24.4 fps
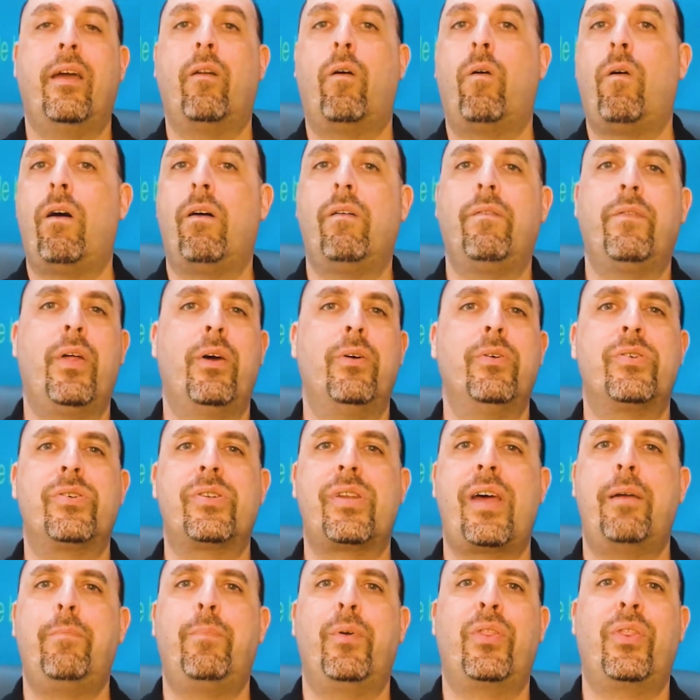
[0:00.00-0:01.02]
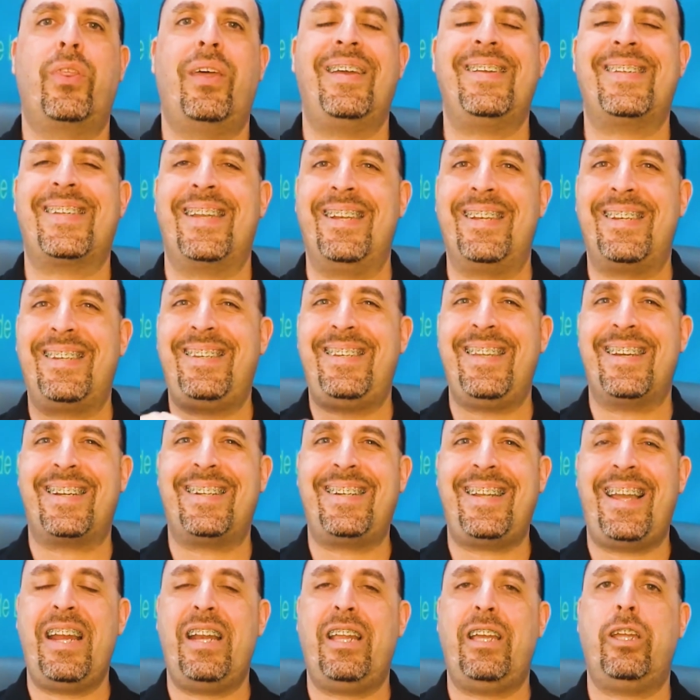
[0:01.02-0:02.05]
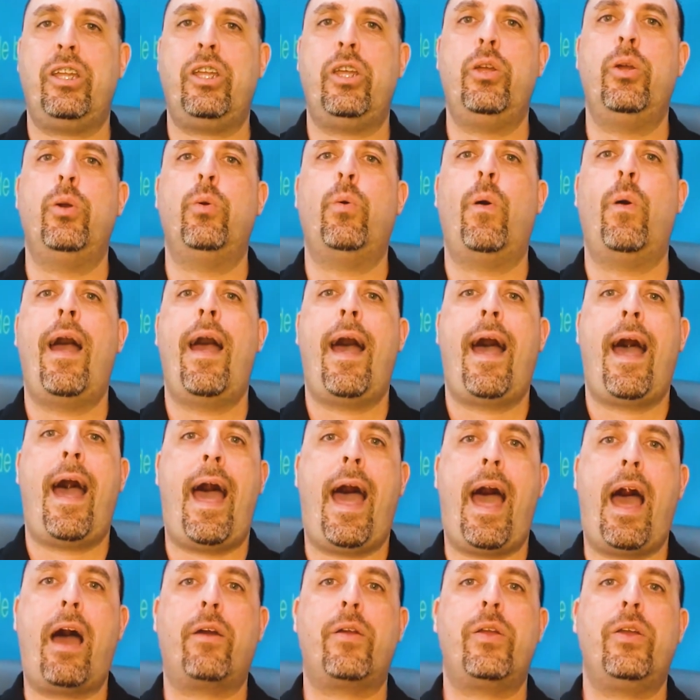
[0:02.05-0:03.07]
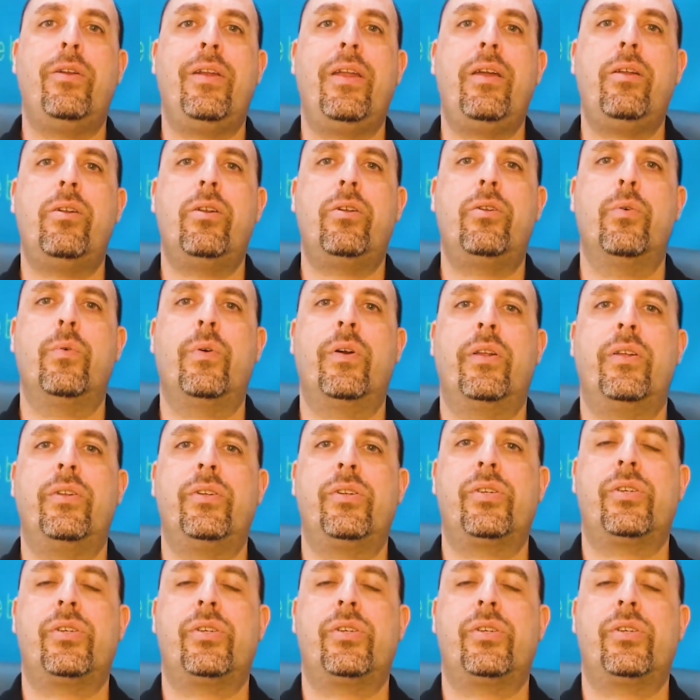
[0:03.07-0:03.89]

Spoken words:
and all those type of things and dictating you how you need to do it